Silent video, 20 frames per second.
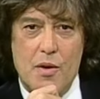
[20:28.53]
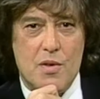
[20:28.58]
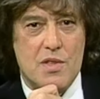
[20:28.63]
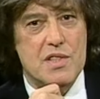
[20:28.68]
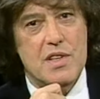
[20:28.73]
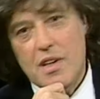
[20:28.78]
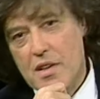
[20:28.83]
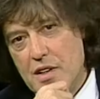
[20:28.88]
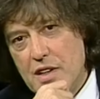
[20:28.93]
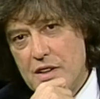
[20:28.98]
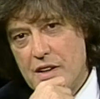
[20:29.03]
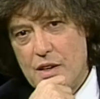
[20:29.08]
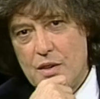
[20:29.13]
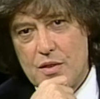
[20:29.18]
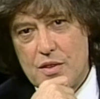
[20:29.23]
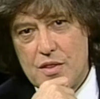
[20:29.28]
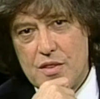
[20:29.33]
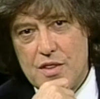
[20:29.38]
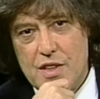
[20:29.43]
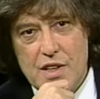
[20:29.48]
you certainly
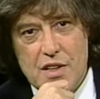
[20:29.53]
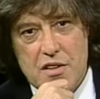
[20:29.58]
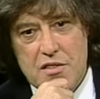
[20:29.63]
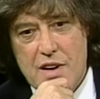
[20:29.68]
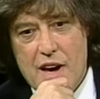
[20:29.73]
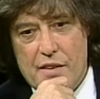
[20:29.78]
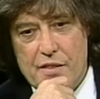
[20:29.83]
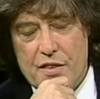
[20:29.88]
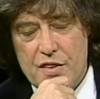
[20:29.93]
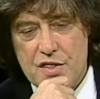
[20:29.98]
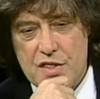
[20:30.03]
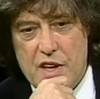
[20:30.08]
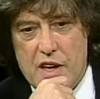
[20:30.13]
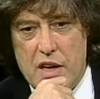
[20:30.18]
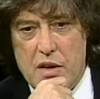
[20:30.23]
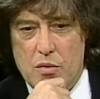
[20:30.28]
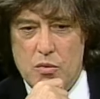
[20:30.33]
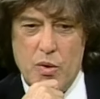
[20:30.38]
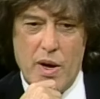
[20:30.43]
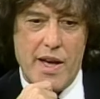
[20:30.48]
don't turn around and
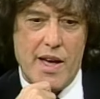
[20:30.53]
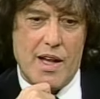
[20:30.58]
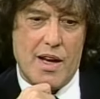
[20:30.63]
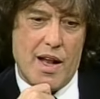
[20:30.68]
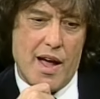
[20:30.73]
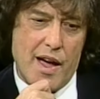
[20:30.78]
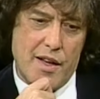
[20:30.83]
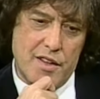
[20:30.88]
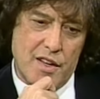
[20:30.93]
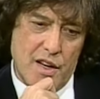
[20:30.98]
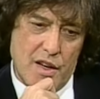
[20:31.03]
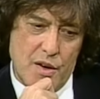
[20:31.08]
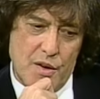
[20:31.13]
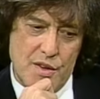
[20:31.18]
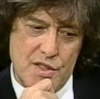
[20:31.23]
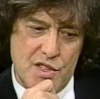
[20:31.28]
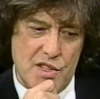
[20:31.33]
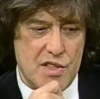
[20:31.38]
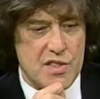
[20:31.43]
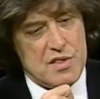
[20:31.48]
say, well, I don't know,
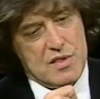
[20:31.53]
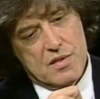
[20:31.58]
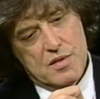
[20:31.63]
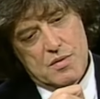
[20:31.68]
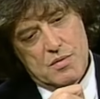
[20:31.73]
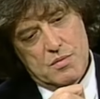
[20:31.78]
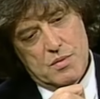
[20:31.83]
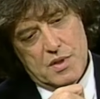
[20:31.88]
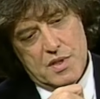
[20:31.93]
is this,